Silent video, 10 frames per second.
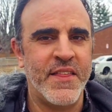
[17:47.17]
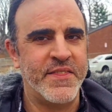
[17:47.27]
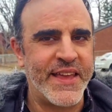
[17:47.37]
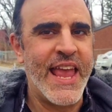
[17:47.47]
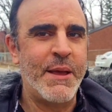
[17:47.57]

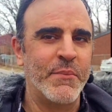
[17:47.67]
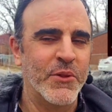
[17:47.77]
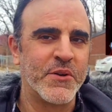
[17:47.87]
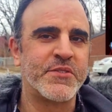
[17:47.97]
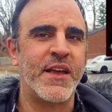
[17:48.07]
The game
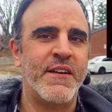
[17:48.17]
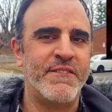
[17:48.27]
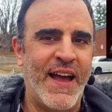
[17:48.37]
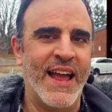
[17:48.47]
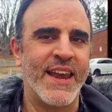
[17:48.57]
looks
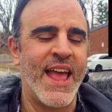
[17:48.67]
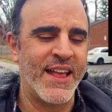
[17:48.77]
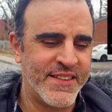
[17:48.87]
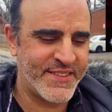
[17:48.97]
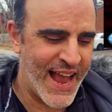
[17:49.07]

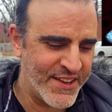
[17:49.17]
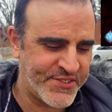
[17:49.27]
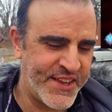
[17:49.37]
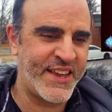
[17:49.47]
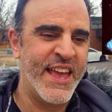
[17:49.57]

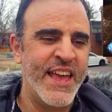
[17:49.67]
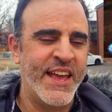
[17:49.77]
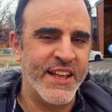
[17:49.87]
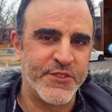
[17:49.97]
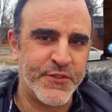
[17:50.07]
fantastic.
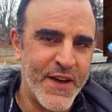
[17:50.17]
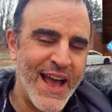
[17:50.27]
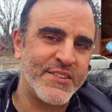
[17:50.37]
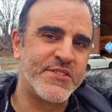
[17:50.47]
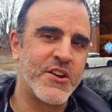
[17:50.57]
It's
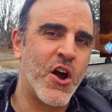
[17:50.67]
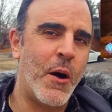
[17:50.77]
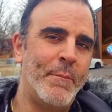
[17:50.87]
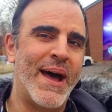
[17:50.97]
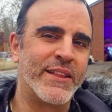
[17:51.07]
fast. The
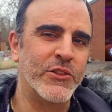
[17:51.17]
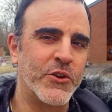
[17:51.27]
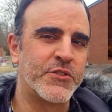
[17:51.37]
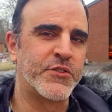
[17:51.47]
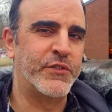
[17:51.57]
combat
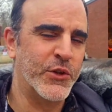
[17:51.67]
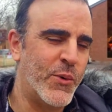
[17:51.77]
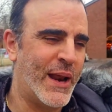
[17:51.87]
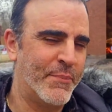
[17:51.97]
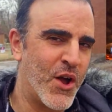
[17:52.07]
looks
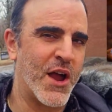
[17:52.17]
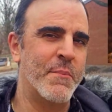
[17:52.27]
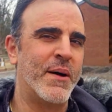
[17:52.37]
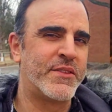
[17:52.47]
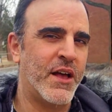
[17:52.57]
fluid. I'm talking
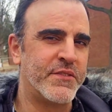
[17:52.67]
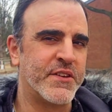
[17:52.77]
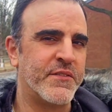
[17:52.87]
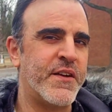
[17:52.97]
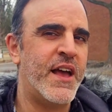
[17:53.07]
about Tales
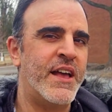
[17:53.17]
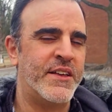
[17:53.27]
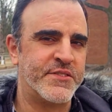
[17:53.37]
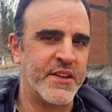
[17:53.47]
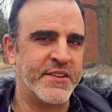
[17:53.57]
of
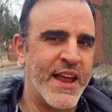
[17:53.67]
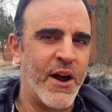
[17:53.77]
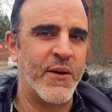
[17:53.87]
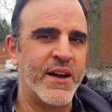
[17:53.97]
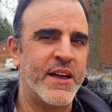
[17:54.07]

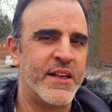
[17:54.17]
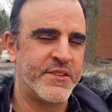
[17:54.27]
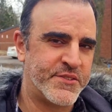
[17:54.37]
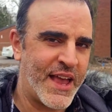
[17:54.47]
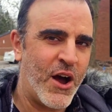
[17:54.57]
Kenzera
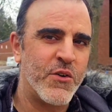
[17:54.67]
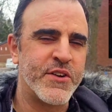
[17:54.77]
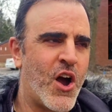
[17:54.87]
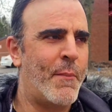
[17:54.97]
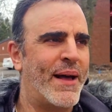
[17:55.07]
Zau. The
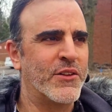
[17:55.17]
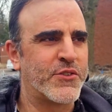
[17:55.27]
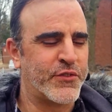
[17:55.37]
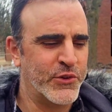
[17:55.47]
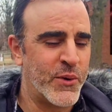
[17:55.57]
combat looks
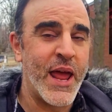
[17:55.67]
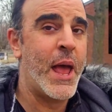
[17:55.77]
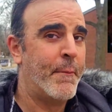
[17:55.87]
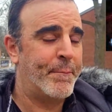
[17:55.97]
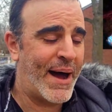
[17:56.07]
fluid.
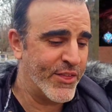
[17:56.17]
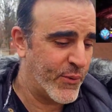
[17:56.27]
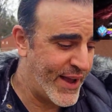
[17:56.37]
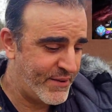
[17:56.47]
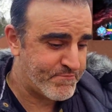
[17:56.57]
By the
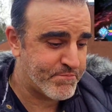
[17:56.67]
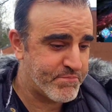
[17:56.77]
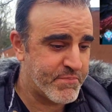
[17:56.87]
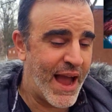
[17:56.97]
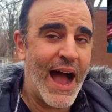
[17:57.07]
way,
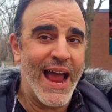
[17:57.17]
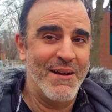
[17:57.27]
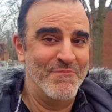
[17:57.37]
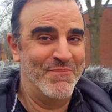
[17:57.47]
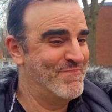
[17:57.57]
I
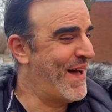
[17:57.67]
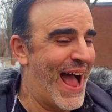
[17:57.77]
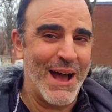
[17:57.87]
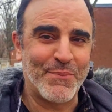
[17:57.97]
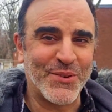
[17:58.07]
am
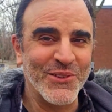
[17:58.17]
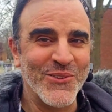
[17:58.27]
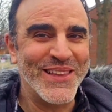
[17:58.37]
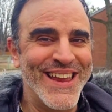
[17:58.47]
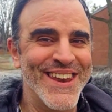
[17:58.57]

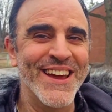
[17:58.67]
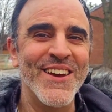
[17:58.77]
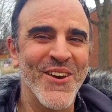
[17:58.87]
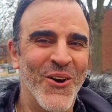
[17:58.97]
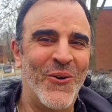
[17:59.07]
absolutely in
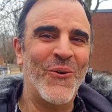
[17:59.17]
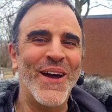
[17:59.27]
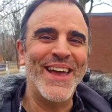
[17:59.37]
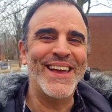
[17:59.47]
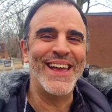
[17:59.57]
no
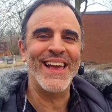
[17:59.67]
way,